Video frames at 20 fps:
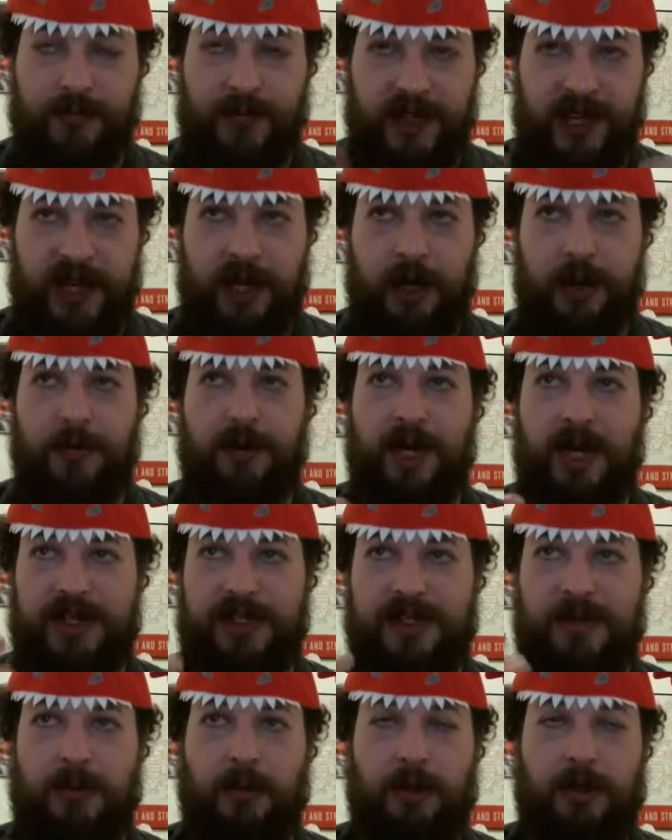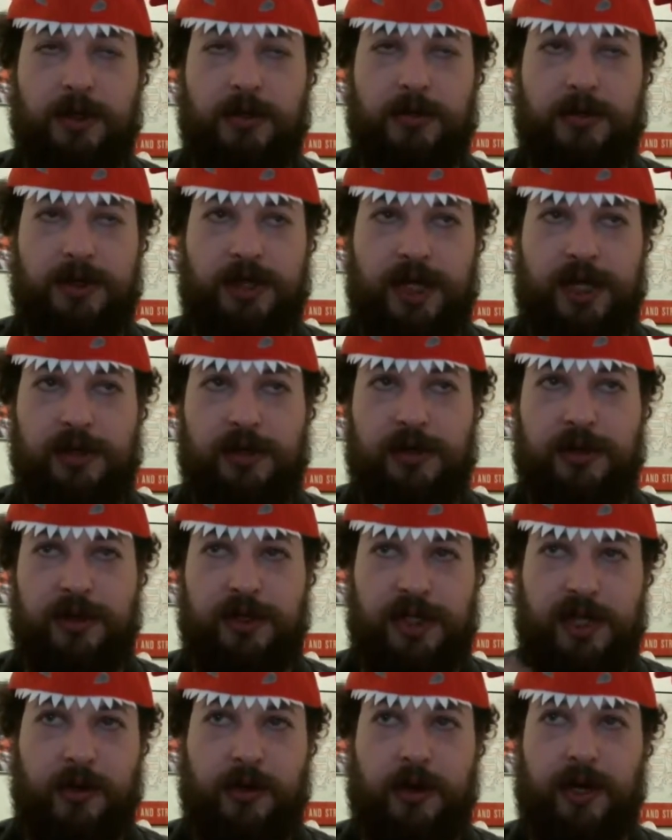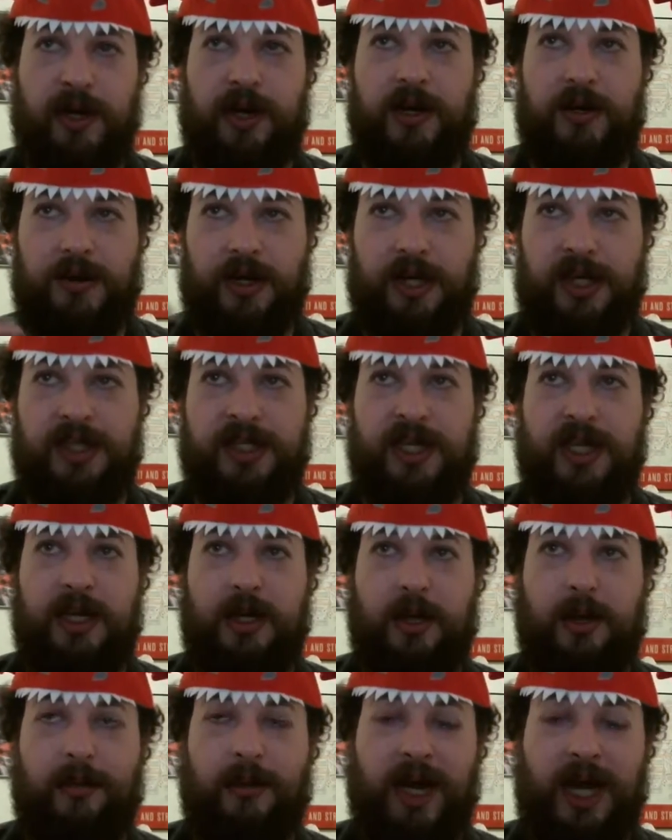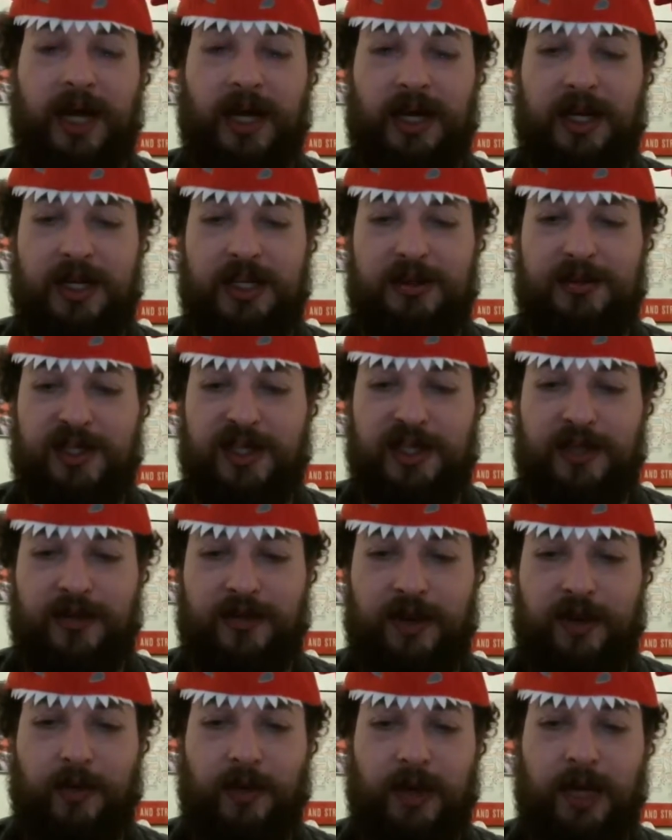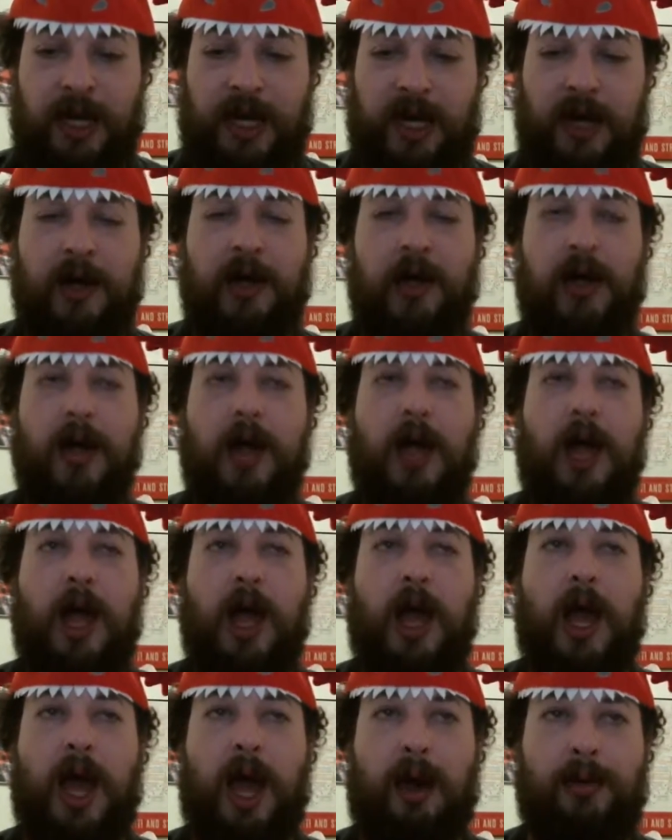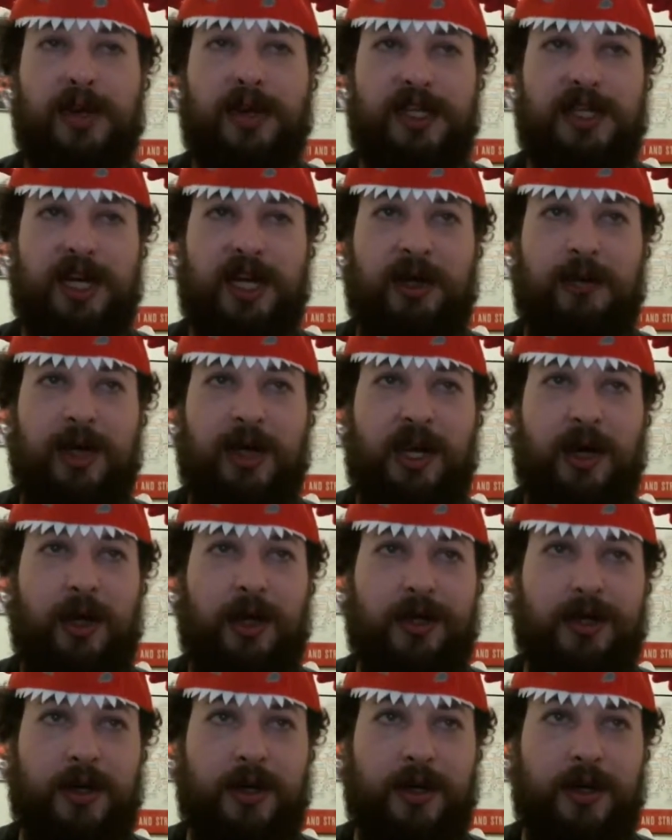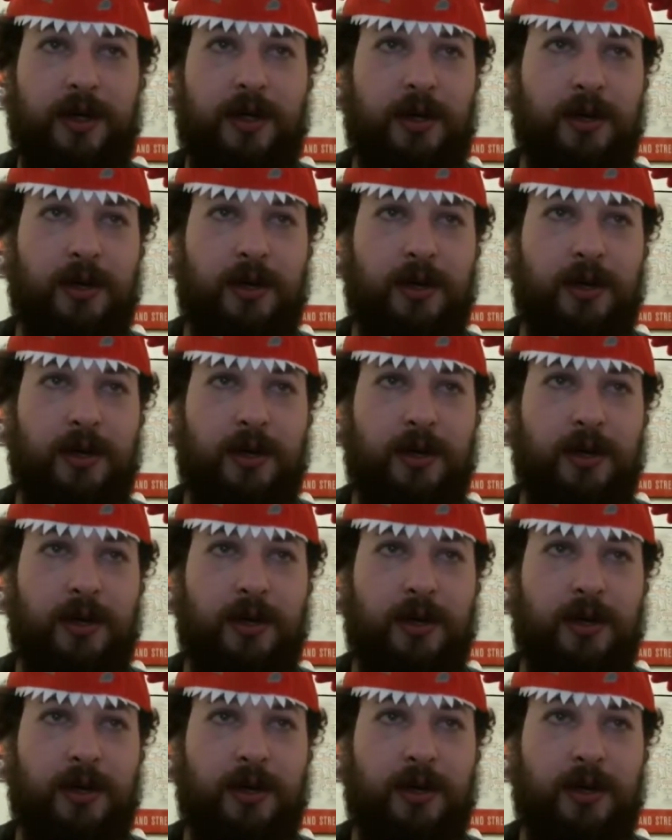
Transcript: because the world's procedurally generated and it tries to heal back in a specific way, how much it can be altered.